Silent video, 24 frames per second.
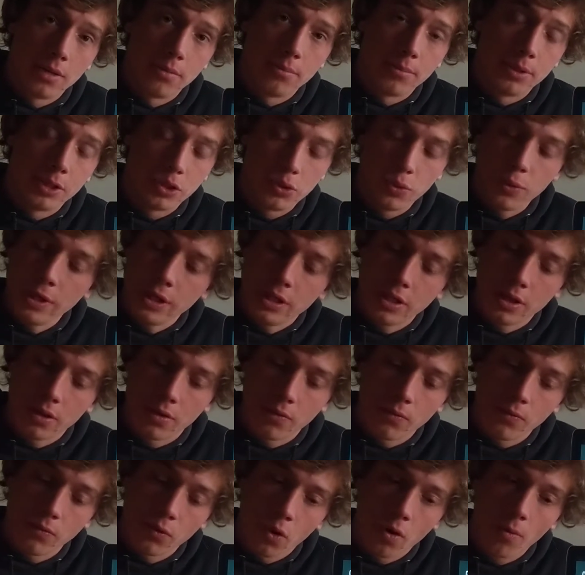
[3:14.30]
between the
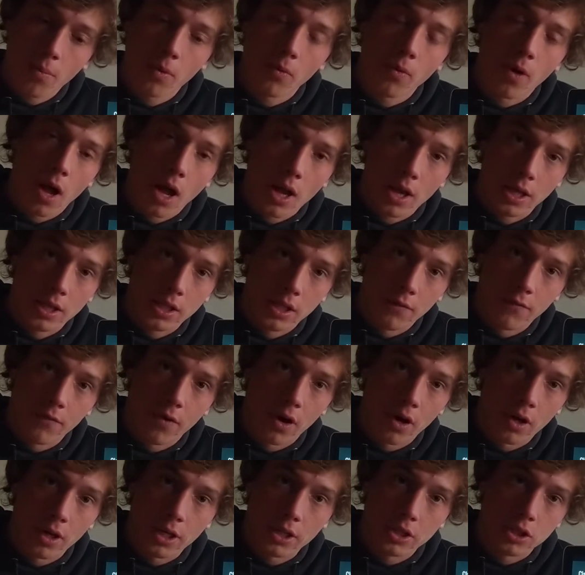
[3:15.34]
normal rock and the
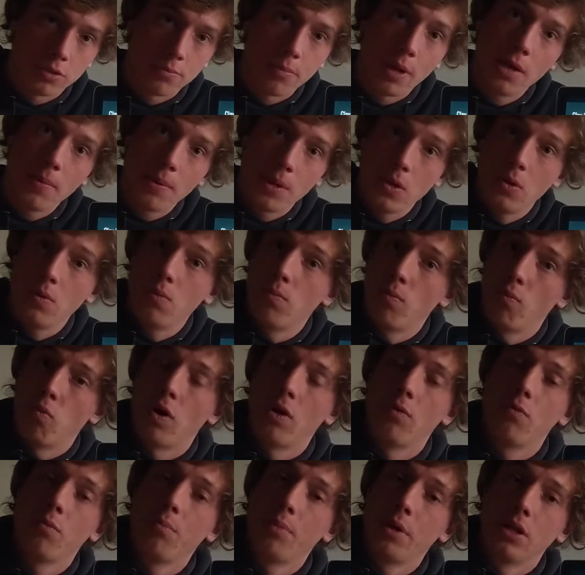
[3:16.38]
varnish. Maybe
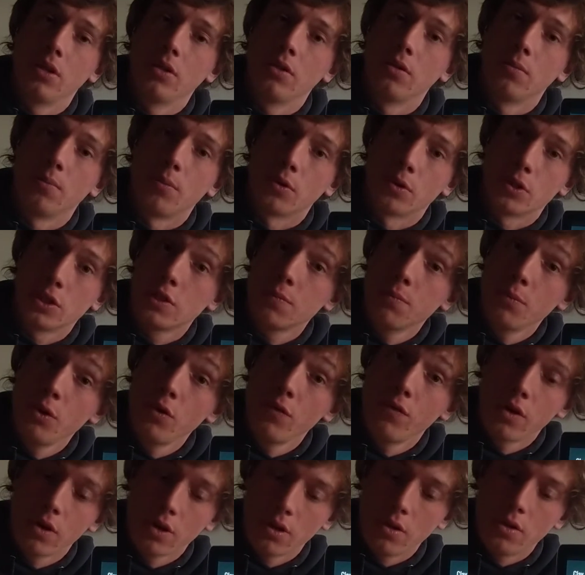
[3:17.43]
one would be a little more
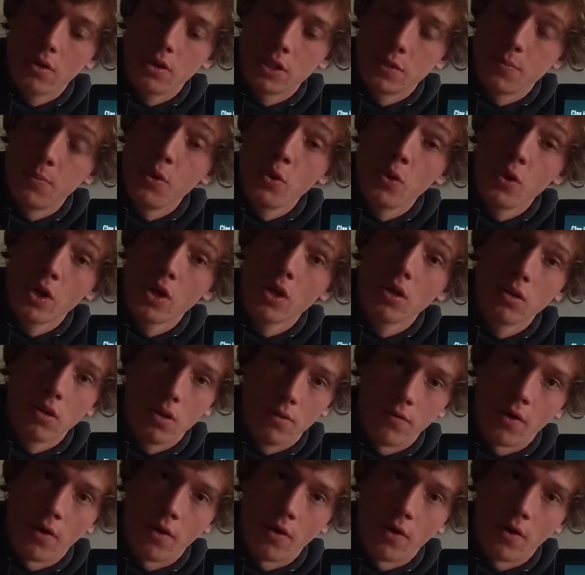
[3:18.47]
smoother, the